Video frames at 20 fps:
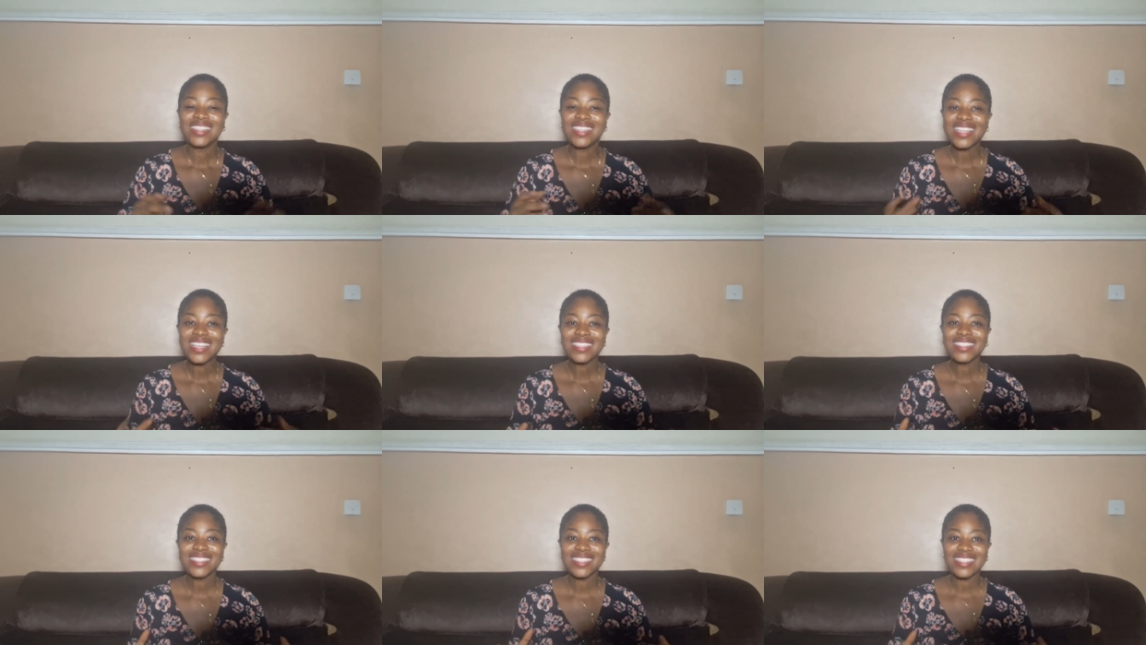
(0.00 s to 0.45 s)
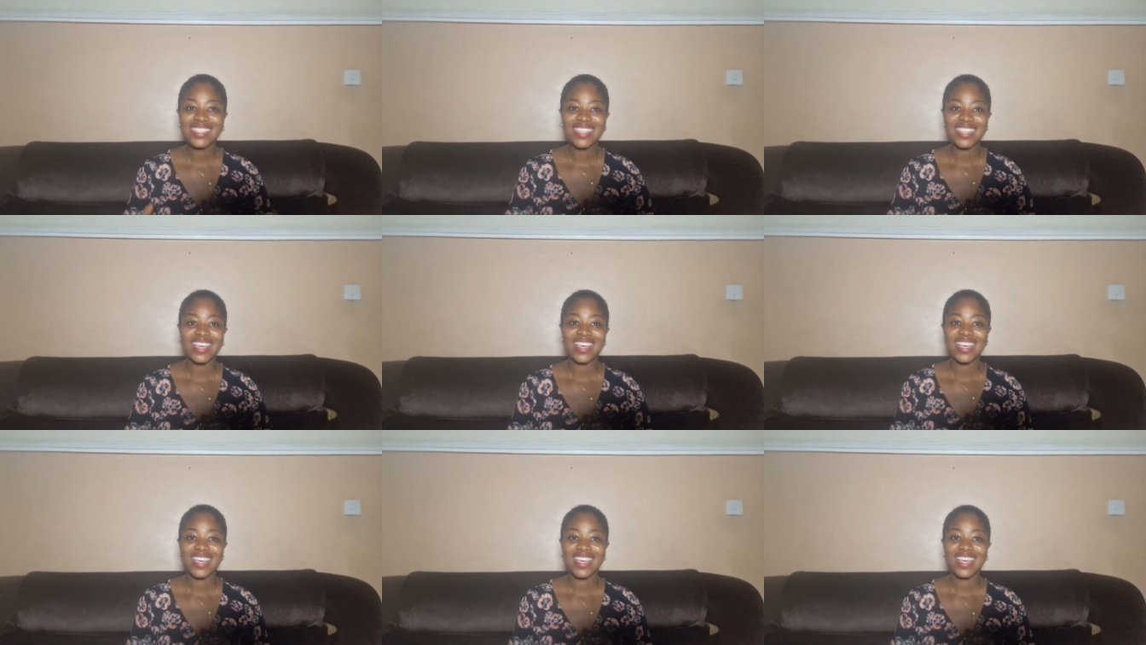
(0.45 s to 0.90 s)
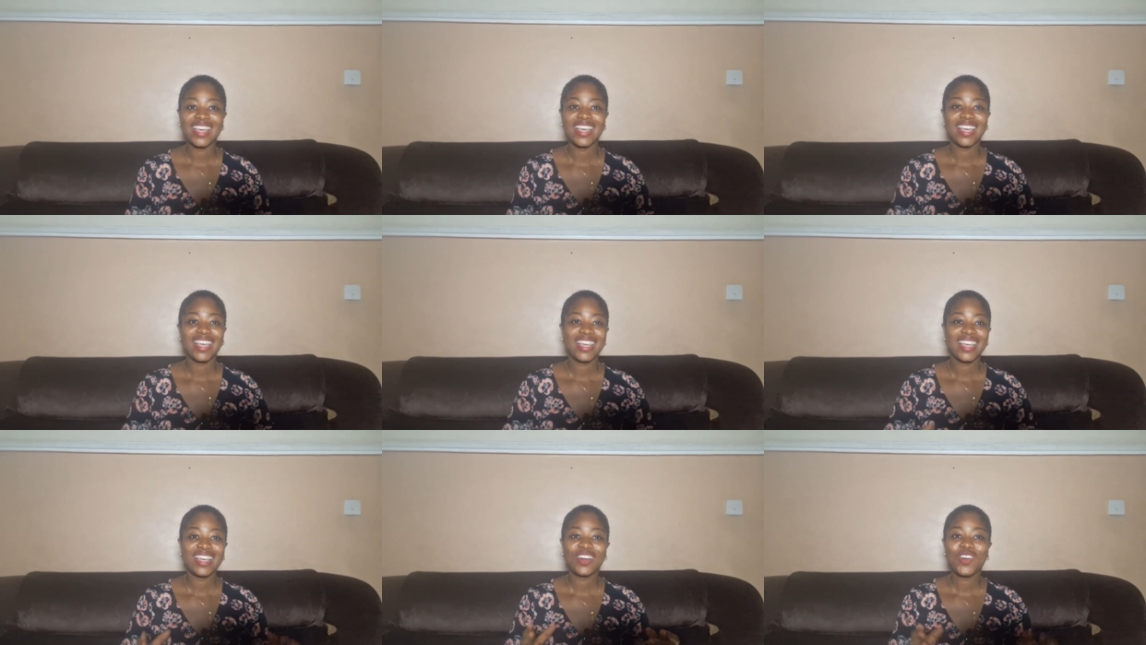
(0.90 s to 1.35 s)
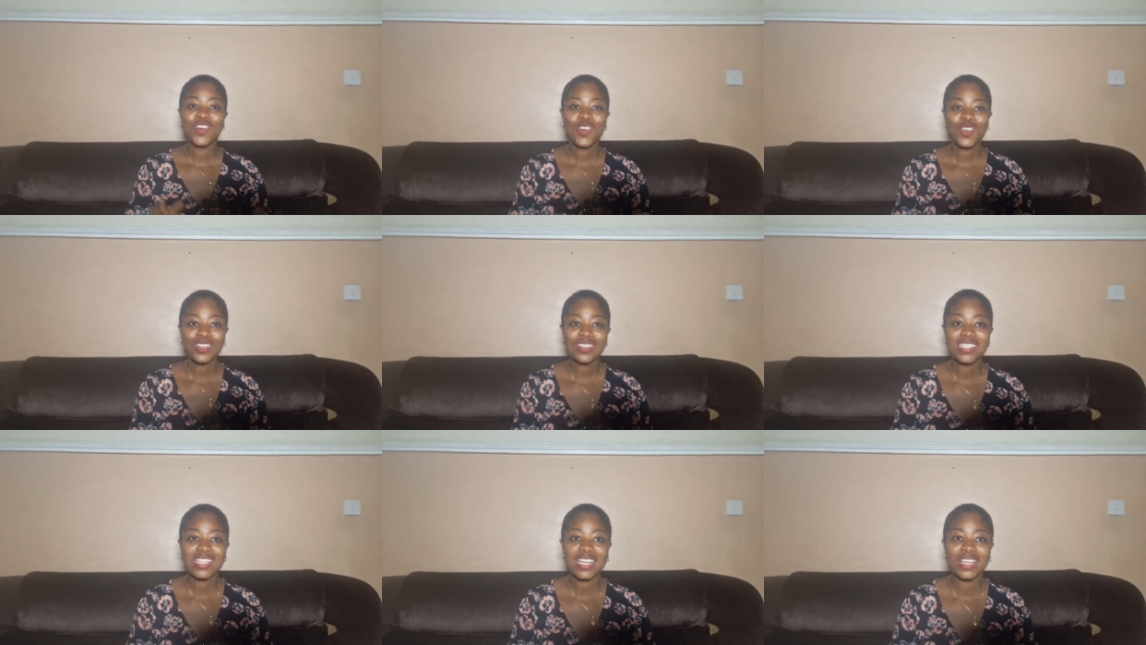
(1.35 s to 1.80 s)
This year, a
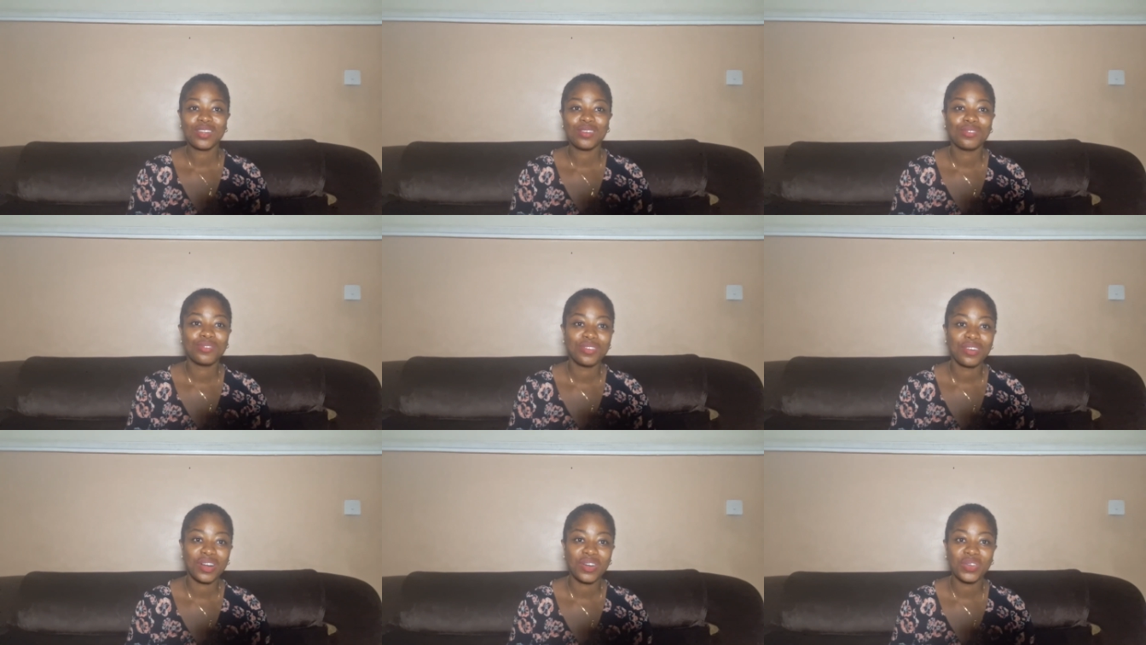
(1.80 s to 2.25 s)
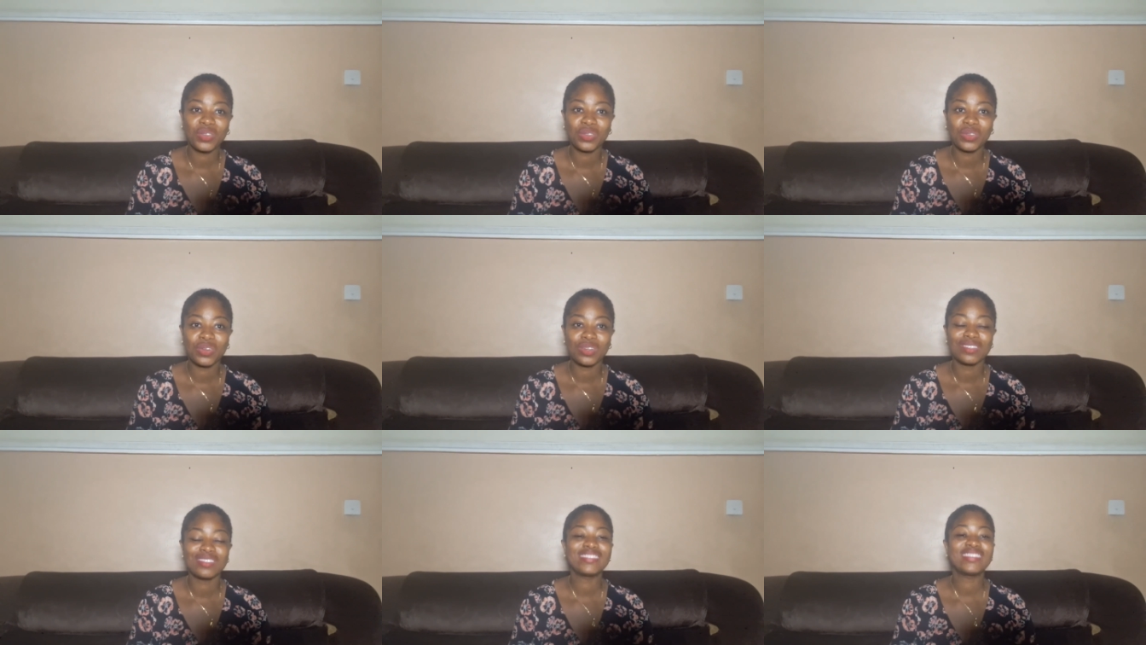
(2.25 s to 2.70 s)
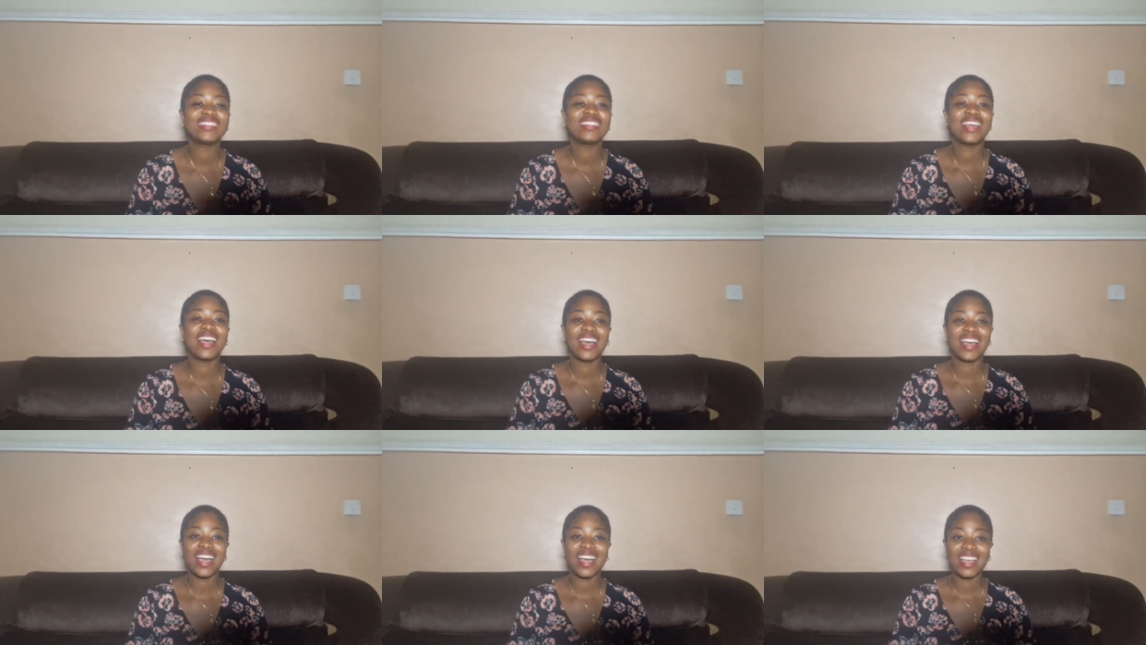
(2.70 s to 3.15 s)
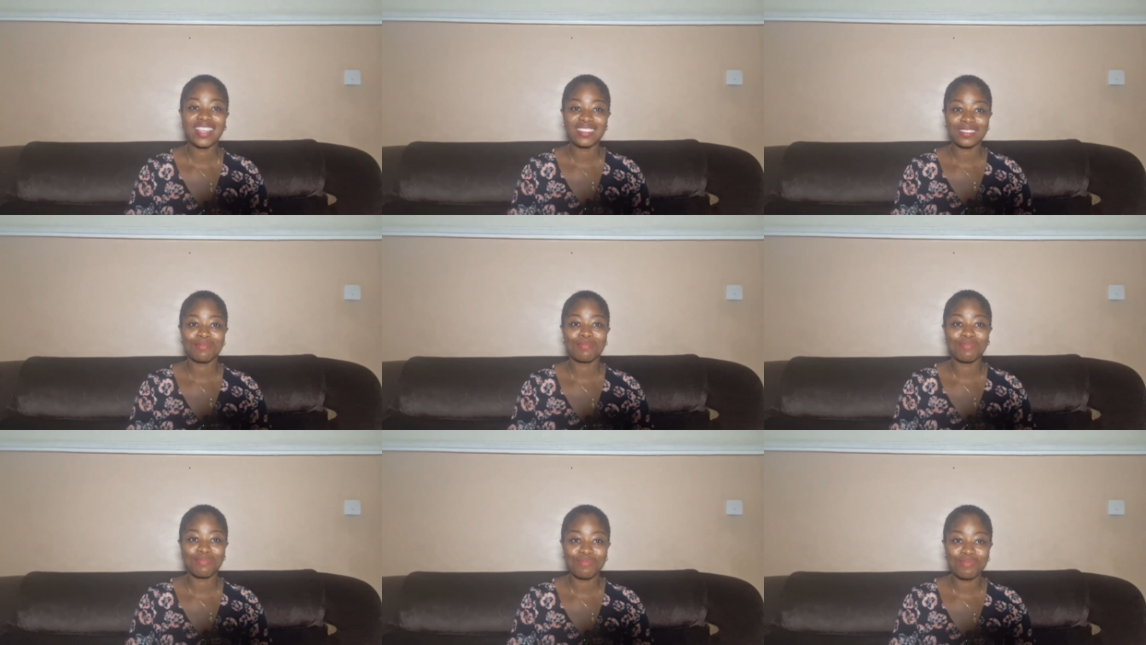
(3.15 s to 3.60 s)
custard of groundnuts
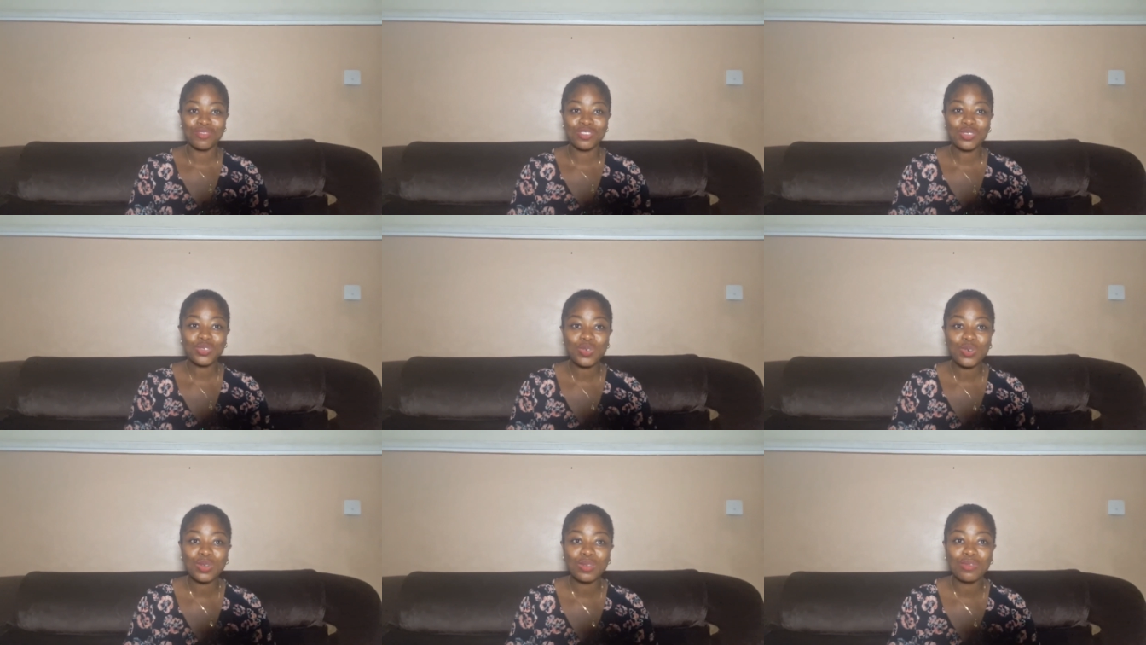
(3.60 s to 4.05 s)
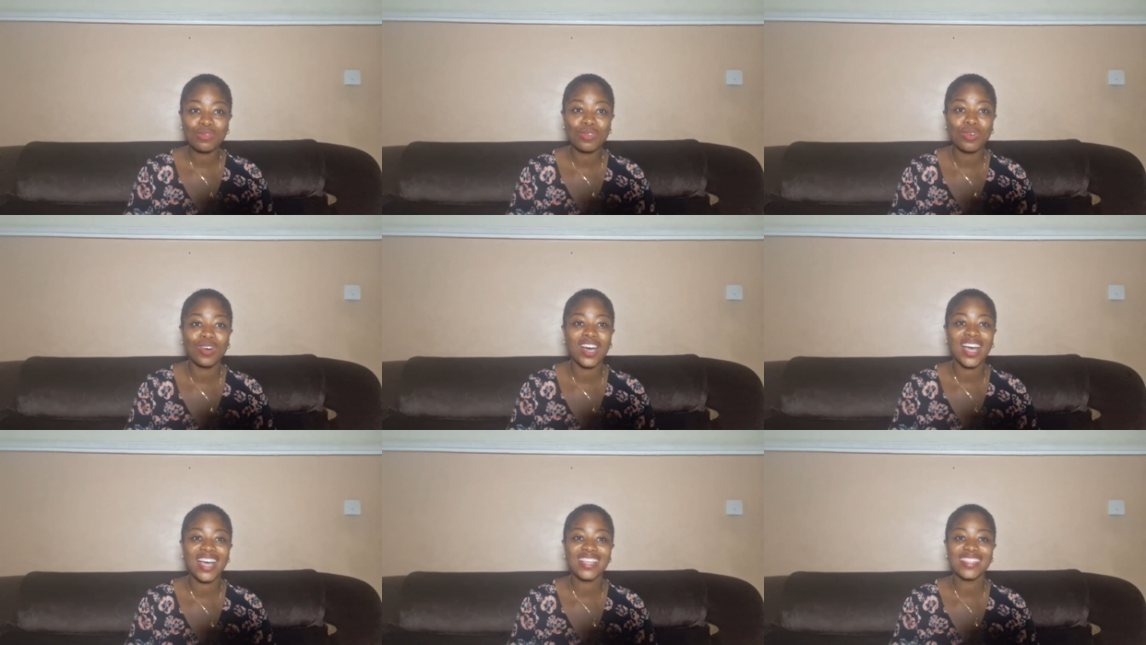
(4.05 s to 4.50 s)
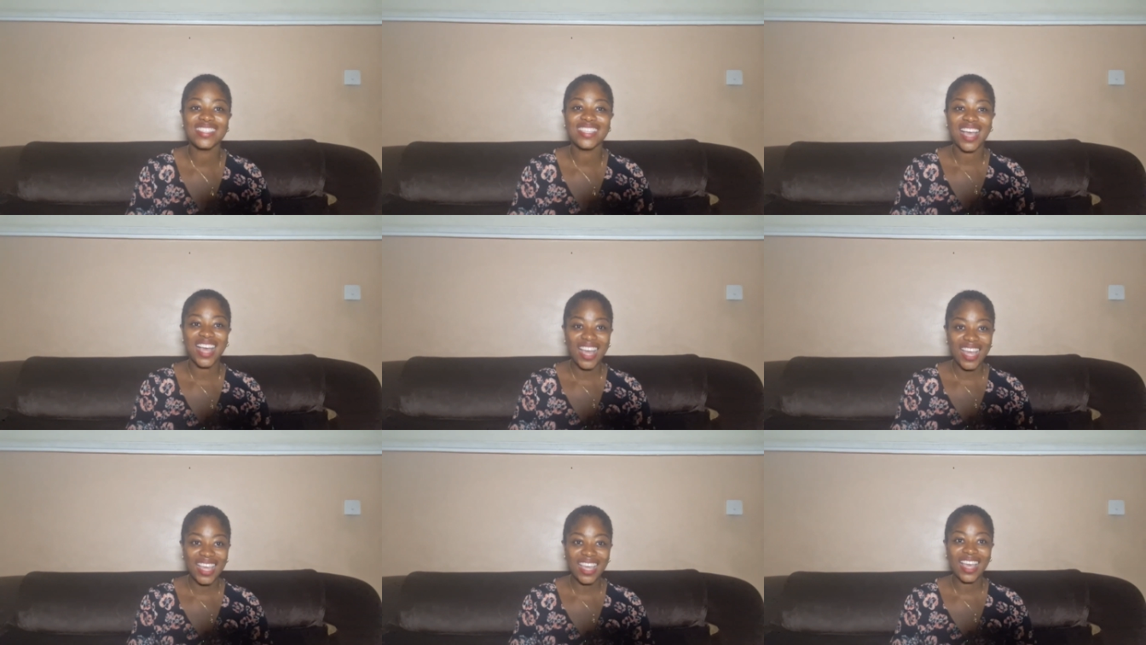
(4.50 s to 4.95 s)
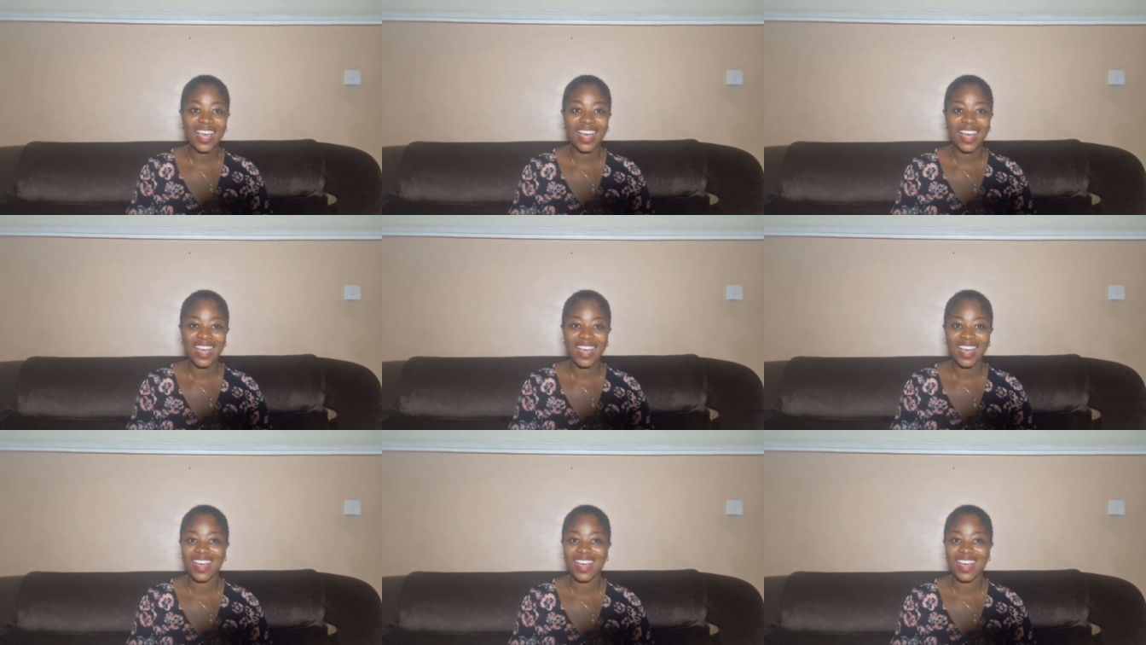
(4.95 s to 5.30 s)
has sold for as high